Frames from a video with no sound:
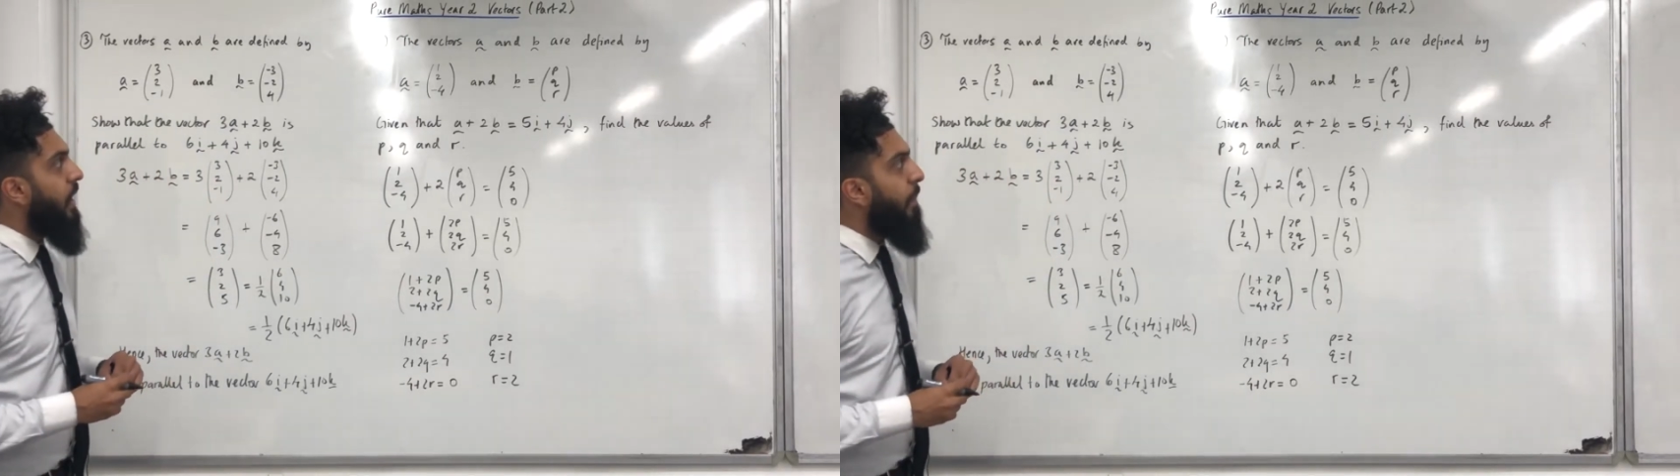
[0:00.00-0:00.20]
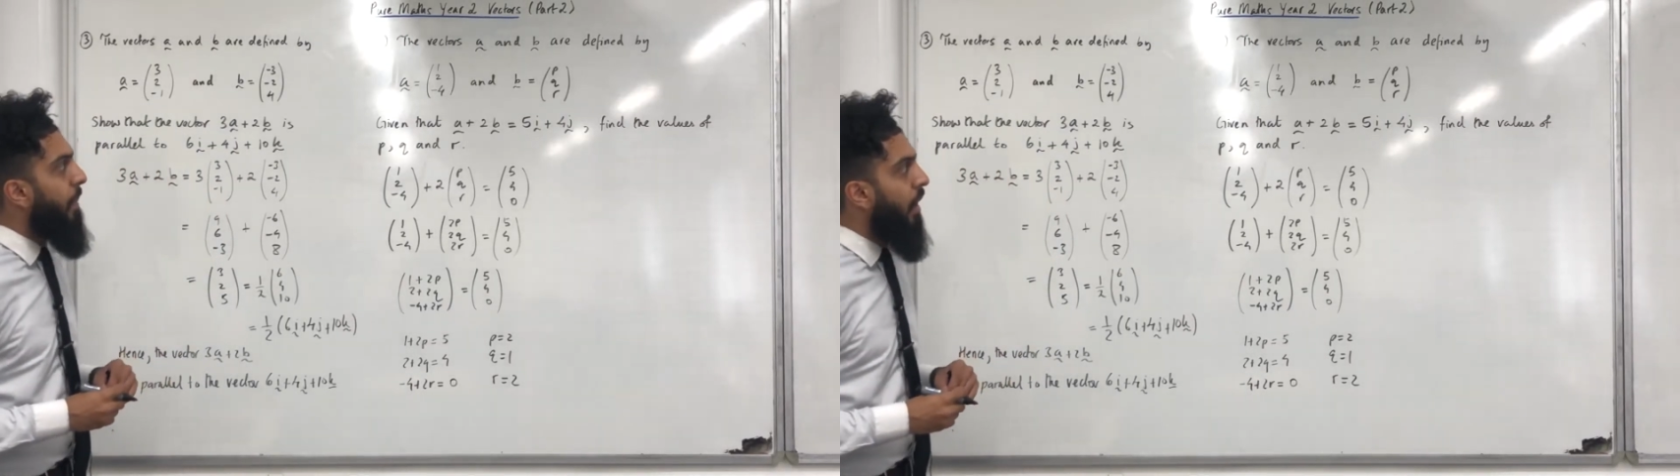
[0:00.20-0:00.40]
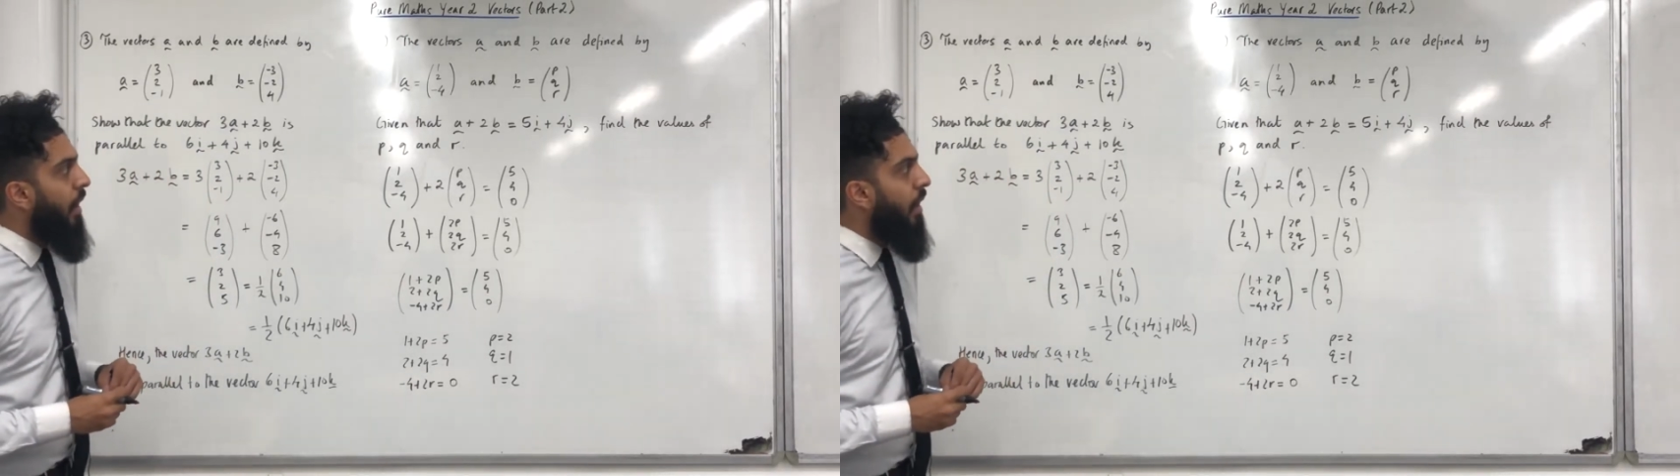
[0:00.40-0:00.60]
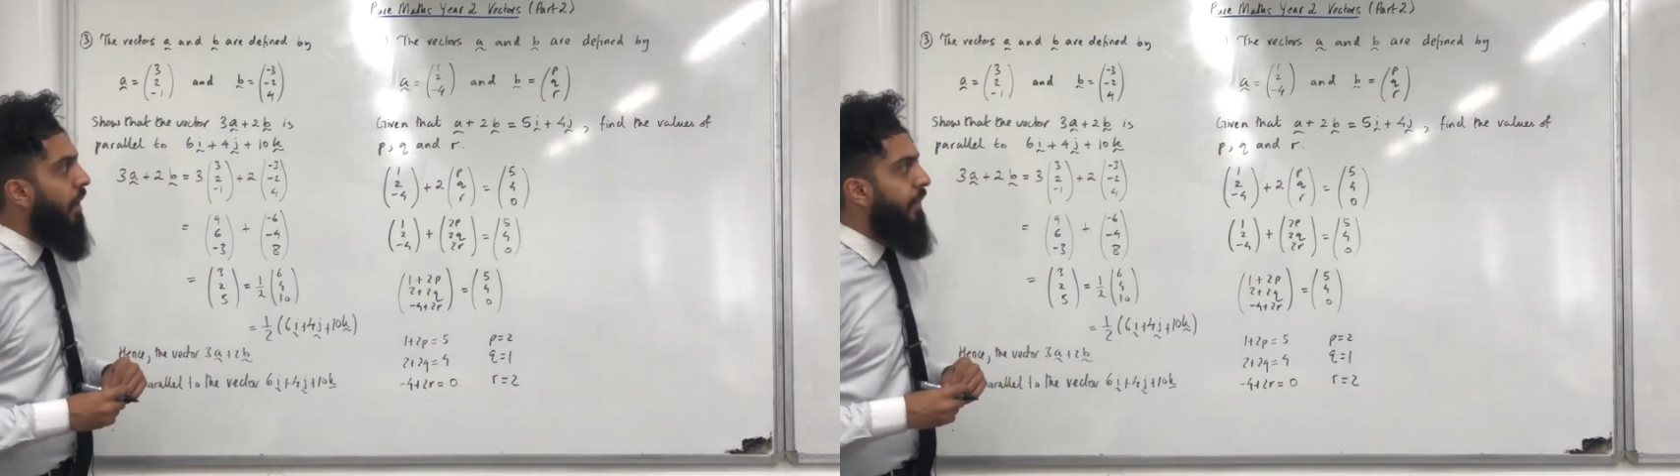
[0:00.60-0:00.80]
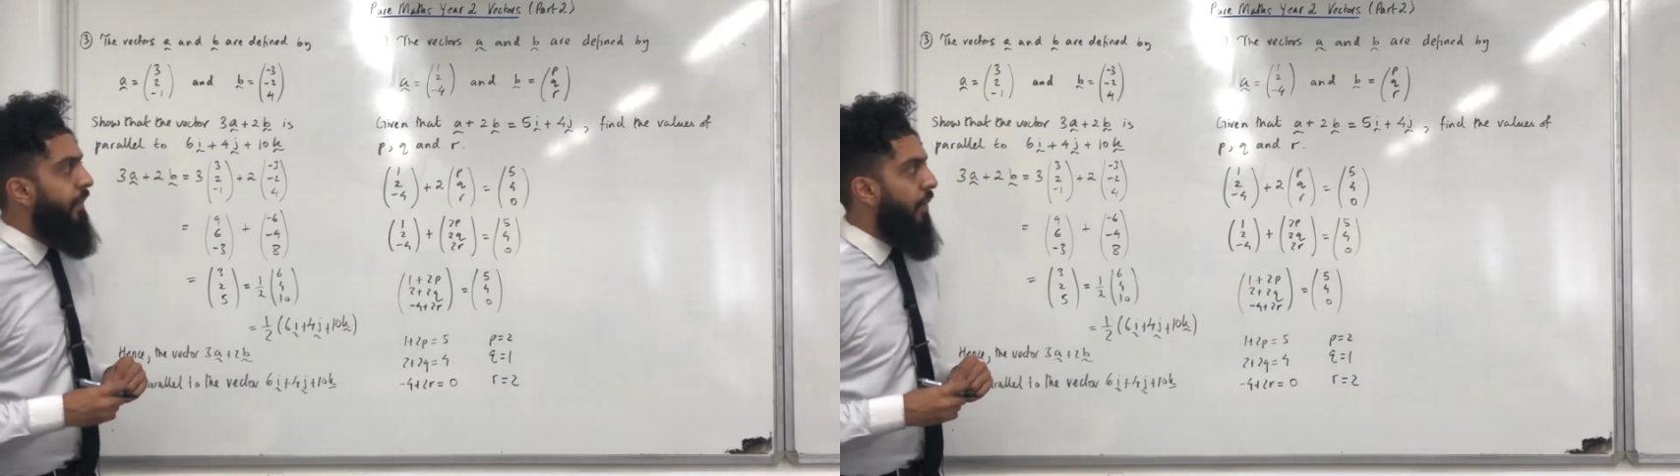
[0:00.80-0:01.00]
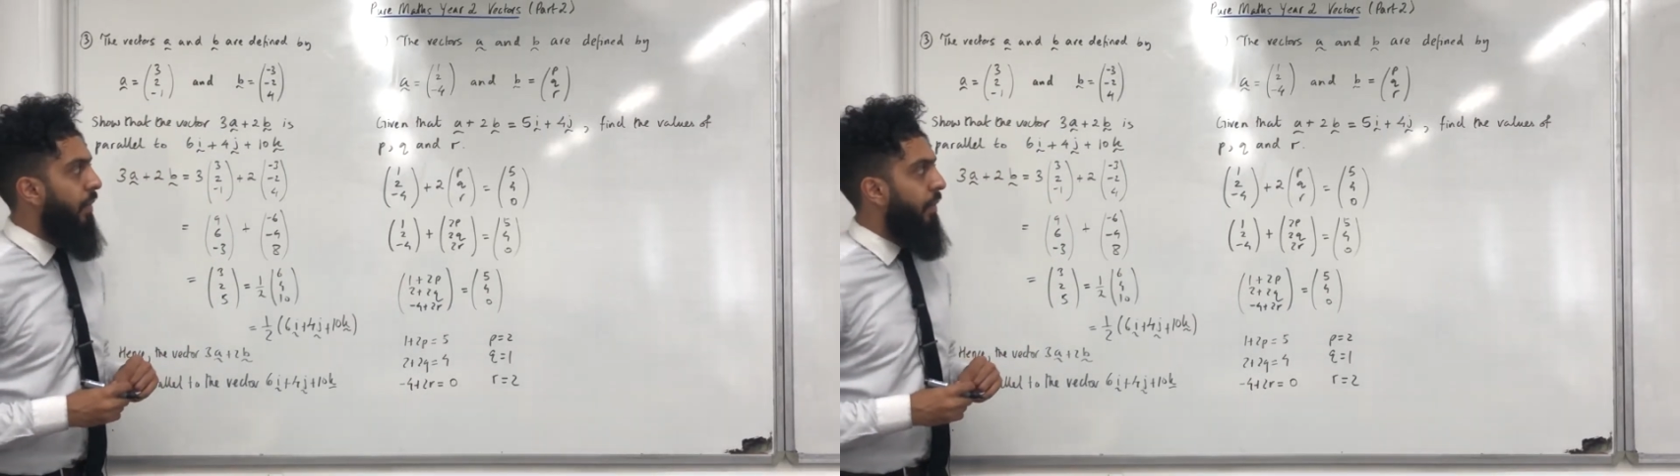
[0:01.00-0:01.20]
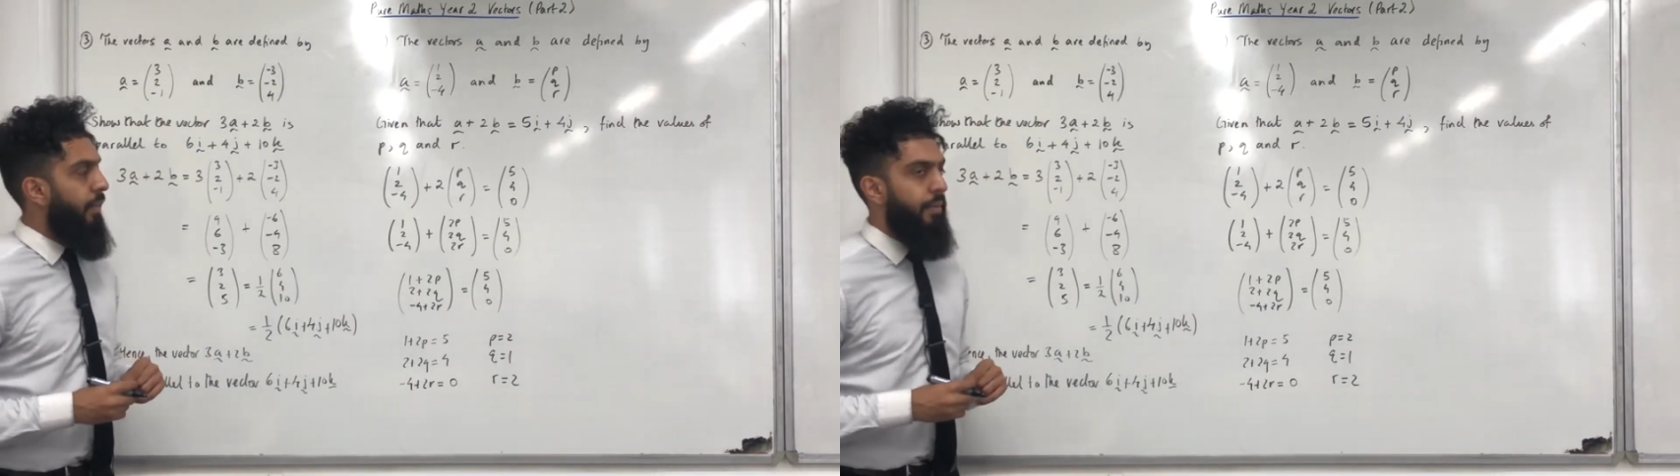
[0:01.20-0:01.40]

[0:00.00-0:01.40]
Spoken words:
number 4.